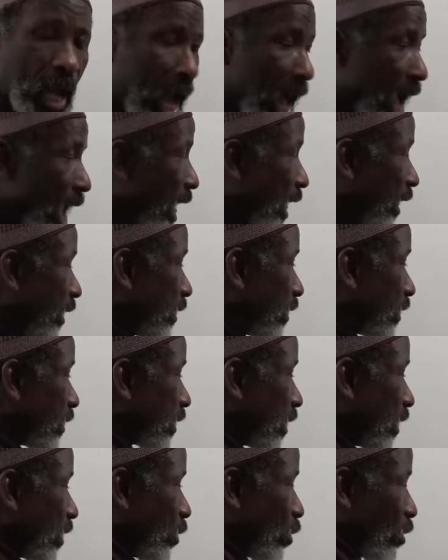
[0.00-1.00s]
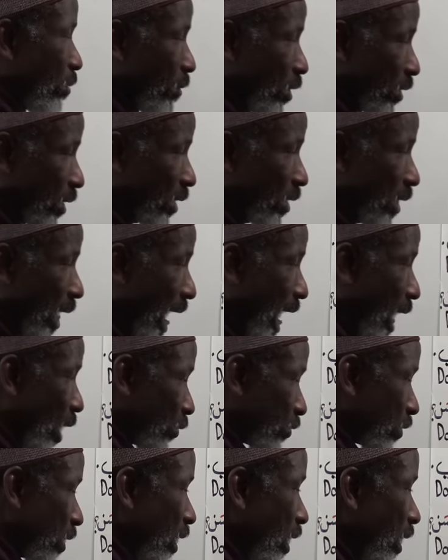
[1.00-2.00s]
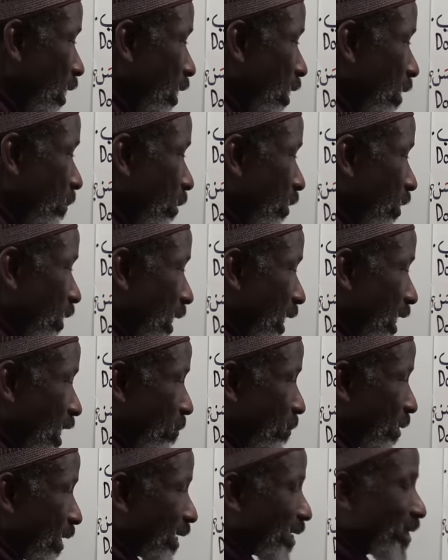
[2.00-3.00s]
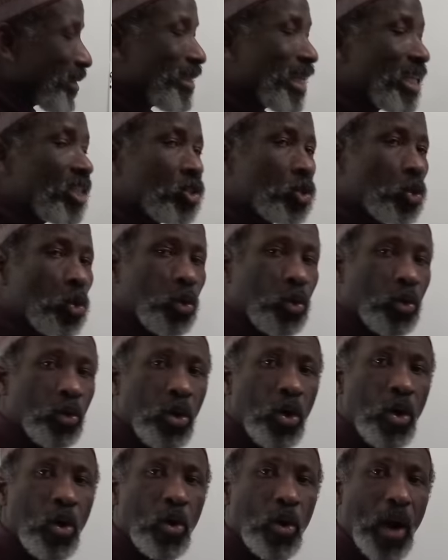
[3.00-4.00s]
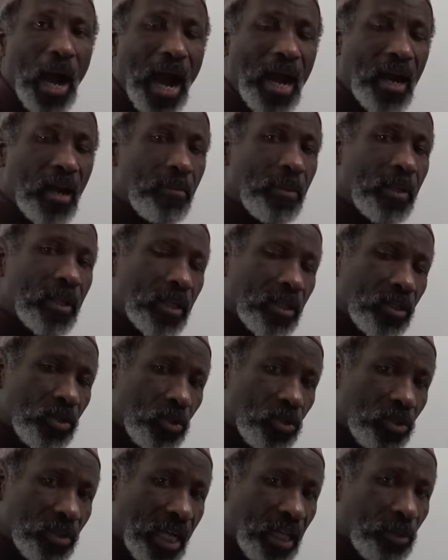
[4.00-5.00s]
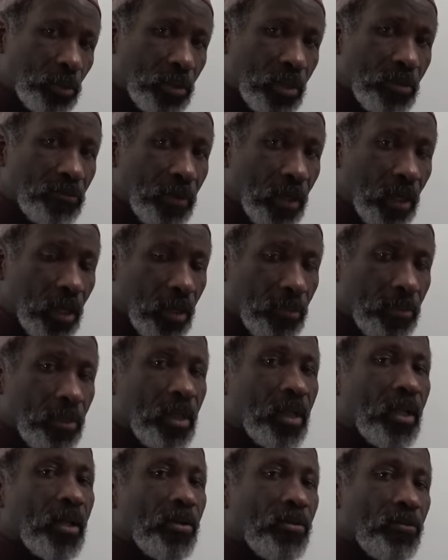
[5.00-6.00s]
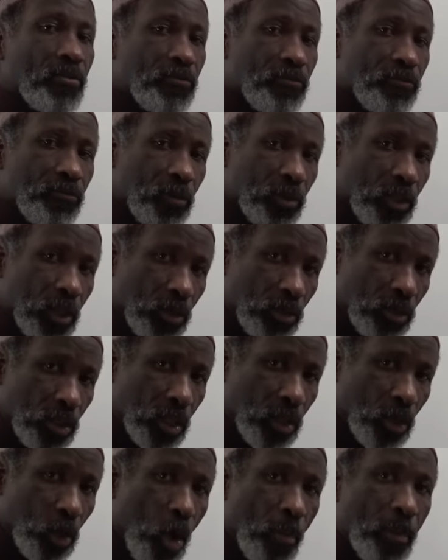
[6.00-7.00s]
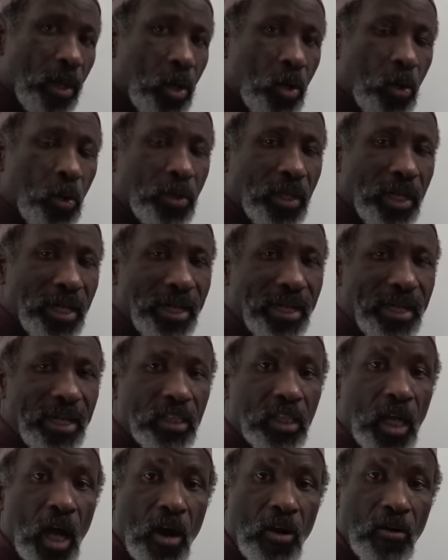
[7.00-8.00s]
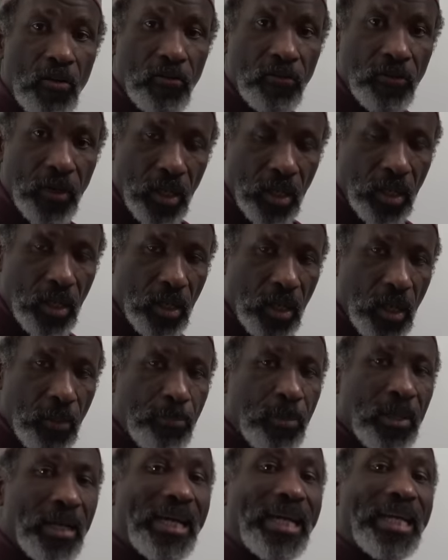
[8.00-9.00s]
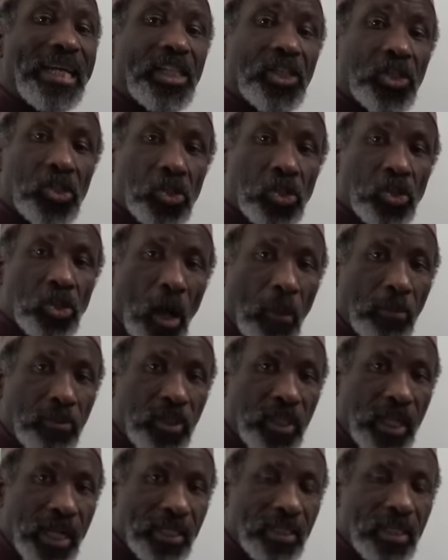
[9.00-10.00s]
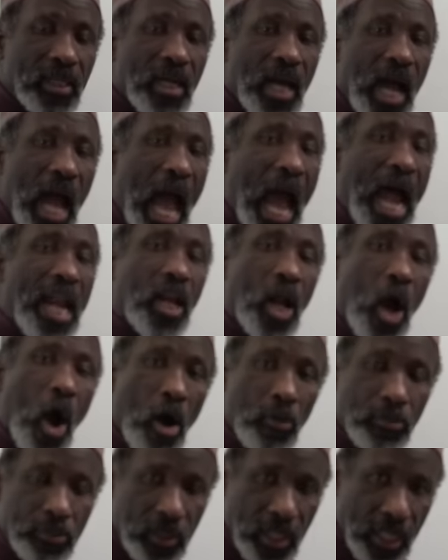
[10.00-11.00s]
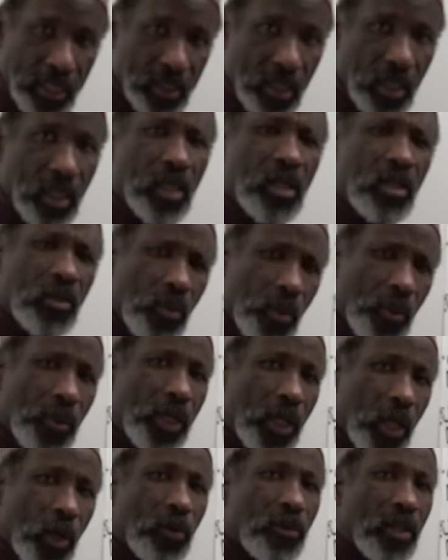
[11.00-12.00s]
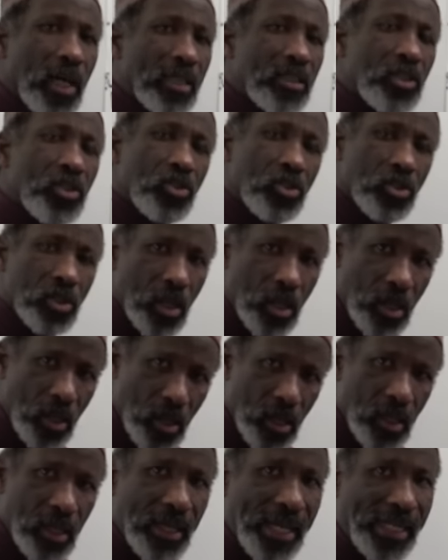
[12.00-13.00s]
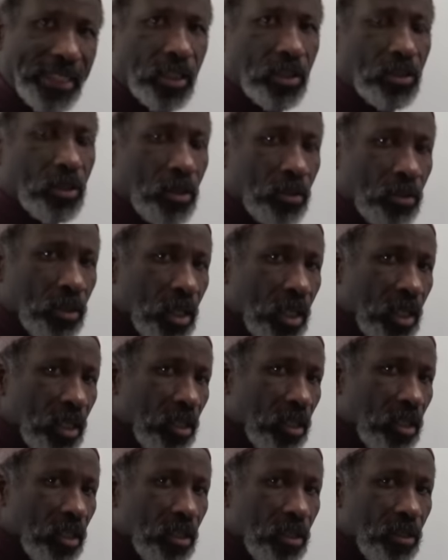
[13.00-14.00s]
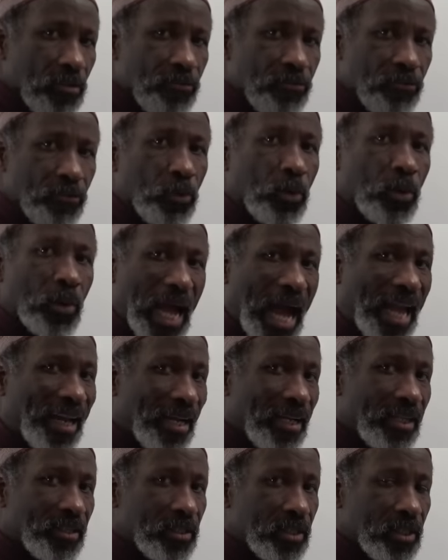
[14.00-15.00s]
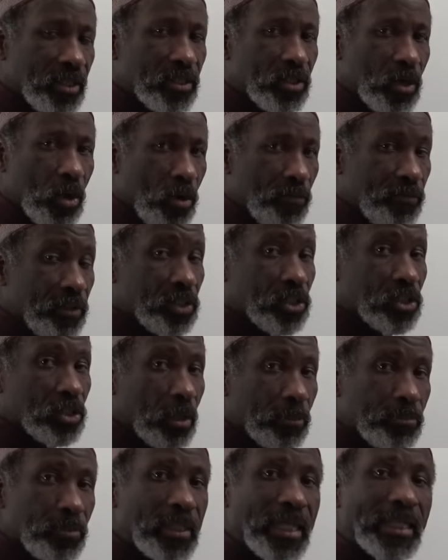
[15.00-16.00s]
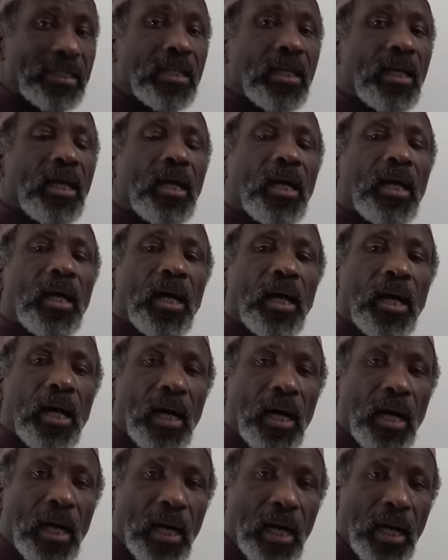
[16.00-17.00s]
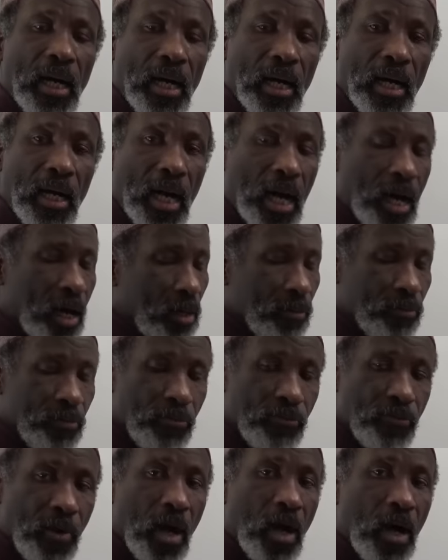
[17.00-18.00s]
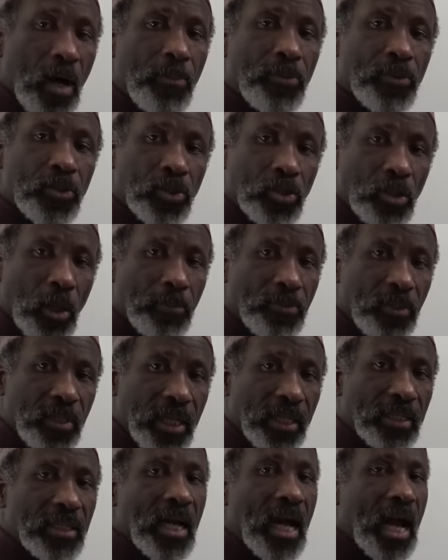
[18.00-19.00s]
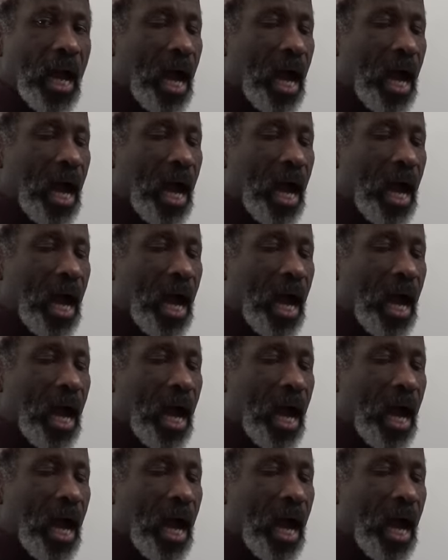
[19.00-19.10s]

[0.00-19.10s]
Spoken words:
and or modern house. But in Arabic, teskunu. Arabic, you start with the verb. The normal order is verb, subject, an object. We will know that, inshallah, later on, the full analysis of the subject, verb, subject,